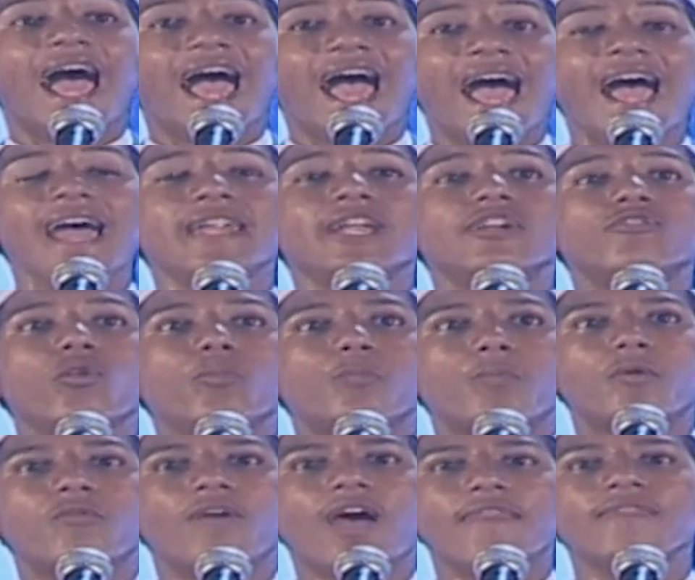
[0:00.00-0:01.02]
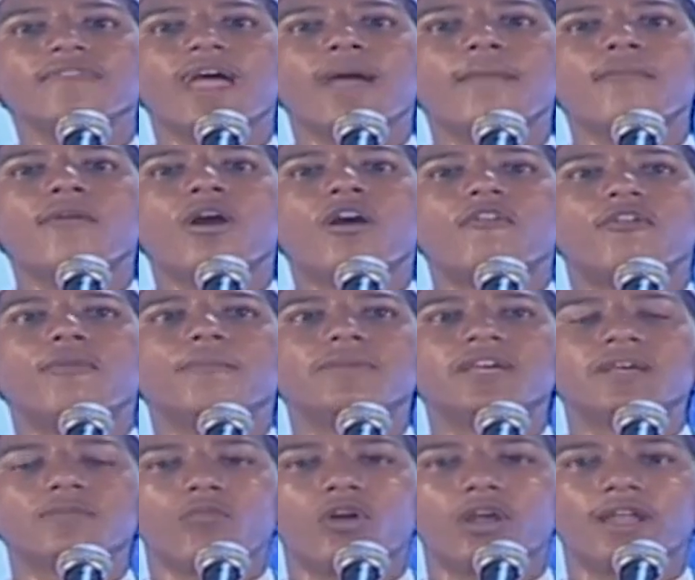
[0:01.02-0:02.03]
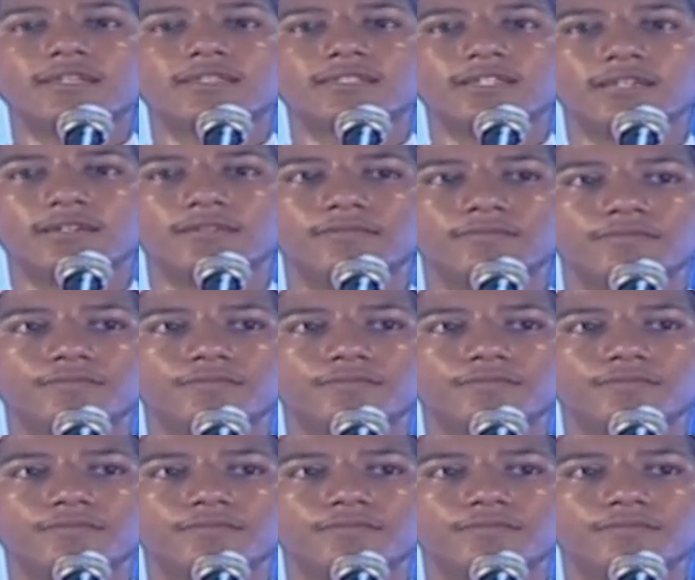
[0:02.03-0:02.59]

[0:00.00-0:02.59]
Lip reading: and it will prevent them from being molested.